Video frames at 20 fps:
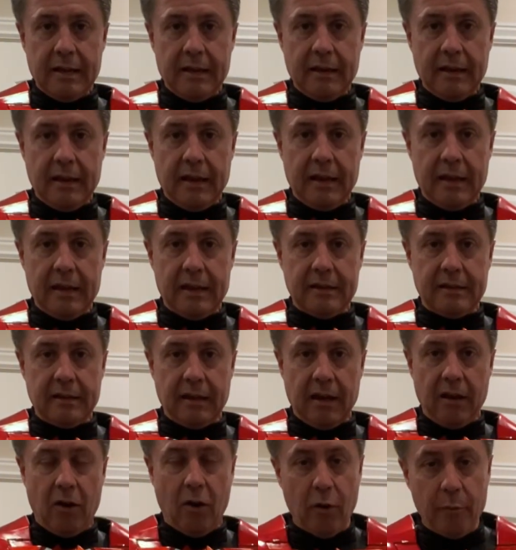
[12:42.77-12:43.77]
And
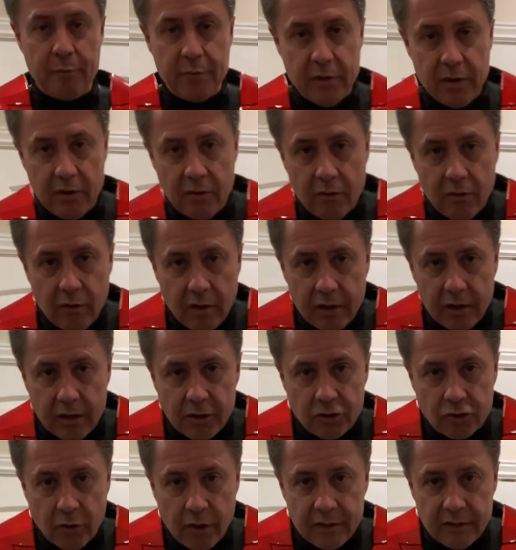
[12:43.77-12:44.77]
hope you
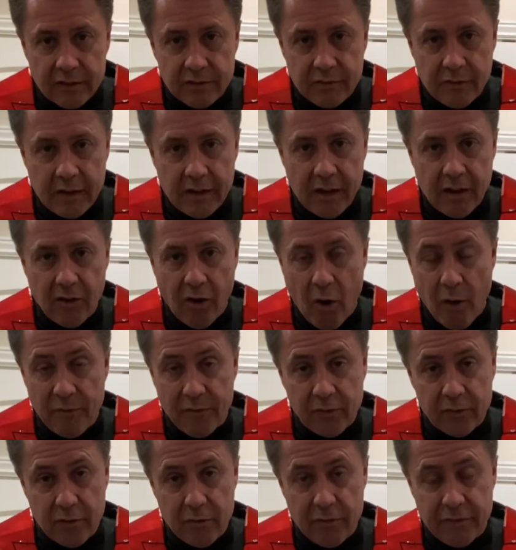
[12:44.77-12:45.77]
enjoyed this video.
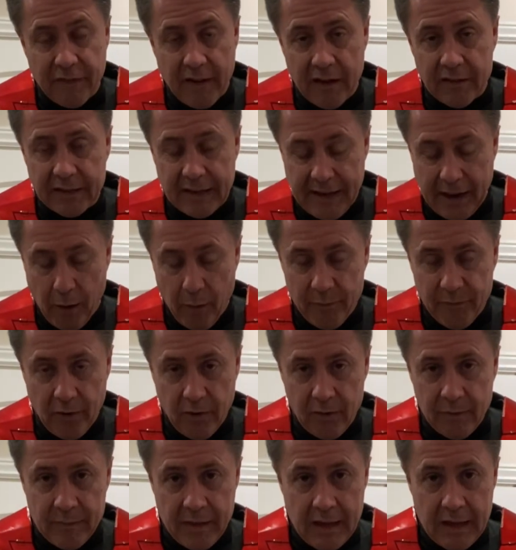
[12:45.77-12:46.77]
Hopefully you found it
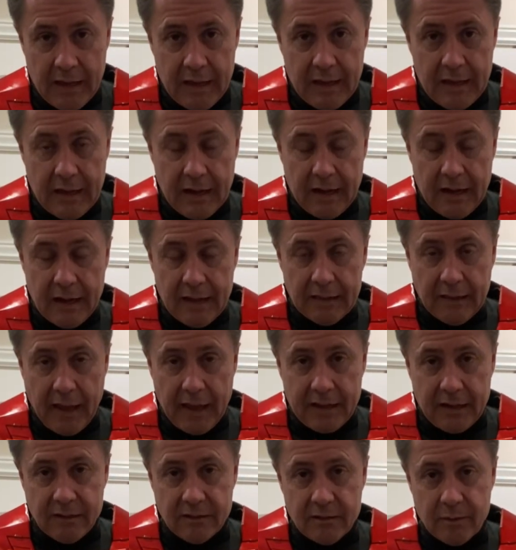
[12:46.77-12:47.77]
helpful.
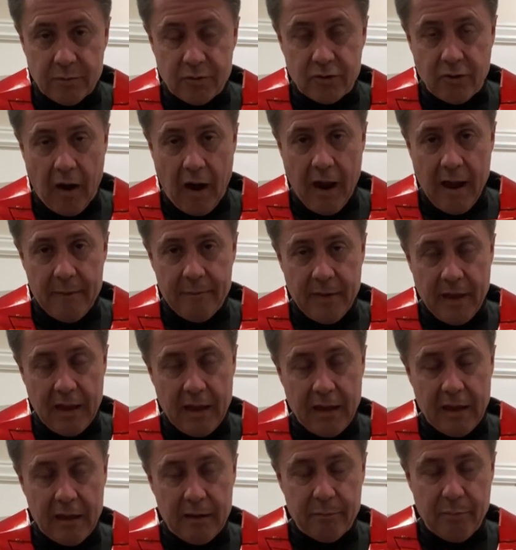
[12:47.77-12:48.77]
Like and subscribe
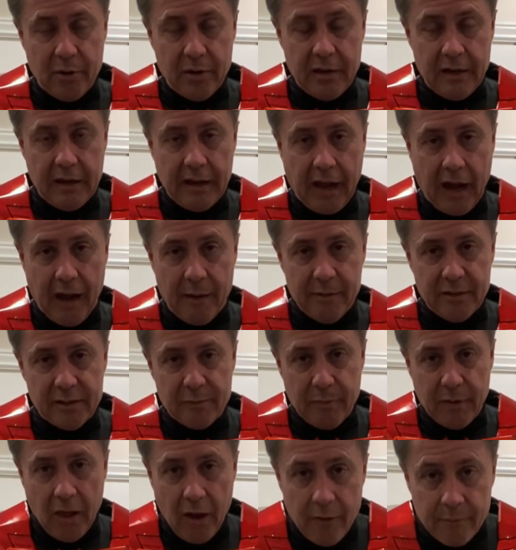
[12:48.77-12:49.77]
and put any comments
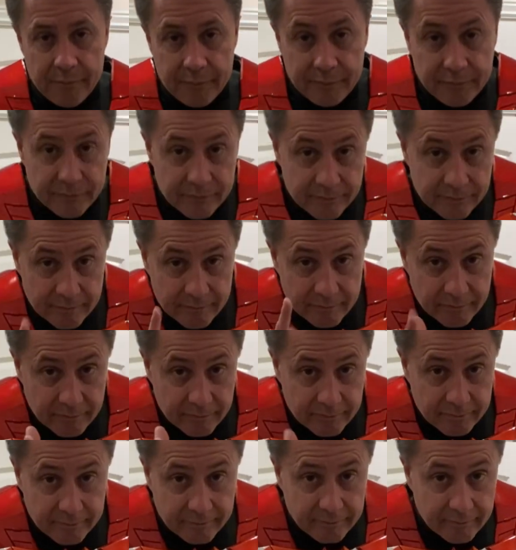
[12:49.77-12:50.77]
below.
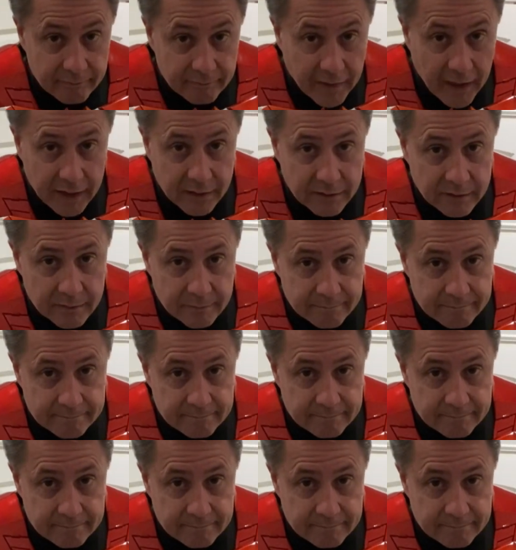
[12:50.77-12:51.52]
Thanks.